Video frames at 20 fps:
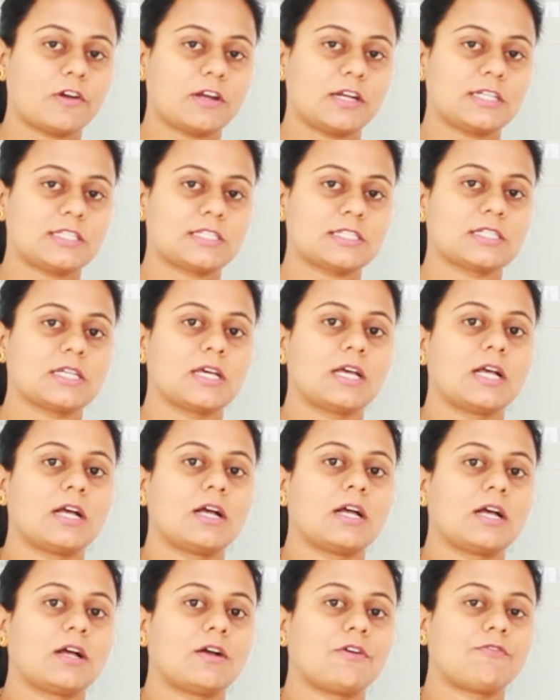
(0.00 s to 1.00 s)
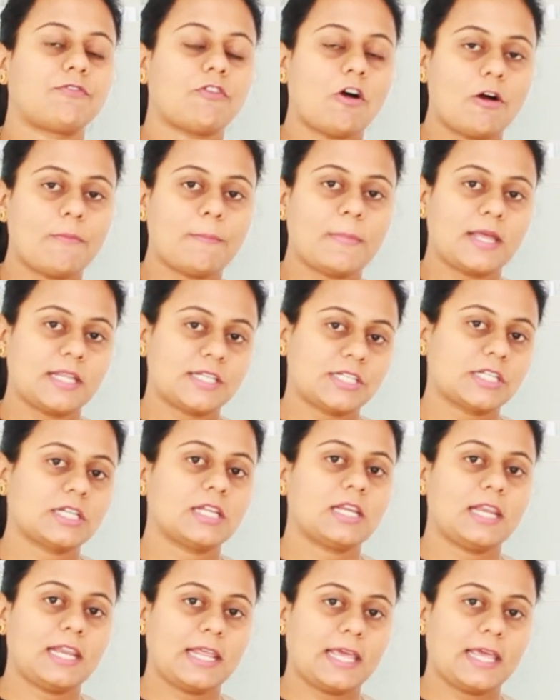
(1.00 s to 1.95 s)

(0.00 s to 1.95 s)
is checked for its format,